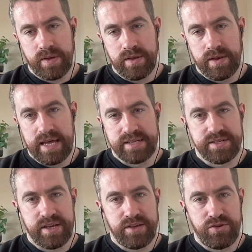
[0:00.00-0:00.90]
let's
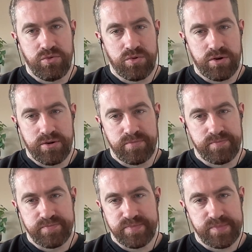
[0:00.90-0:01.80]
say you were
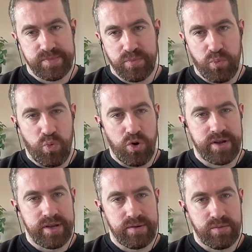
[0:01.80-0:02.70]

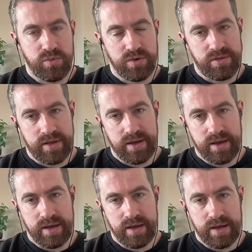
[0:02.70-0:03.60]
working with
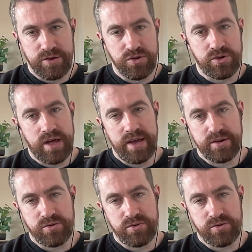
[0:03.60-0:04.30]
a new client,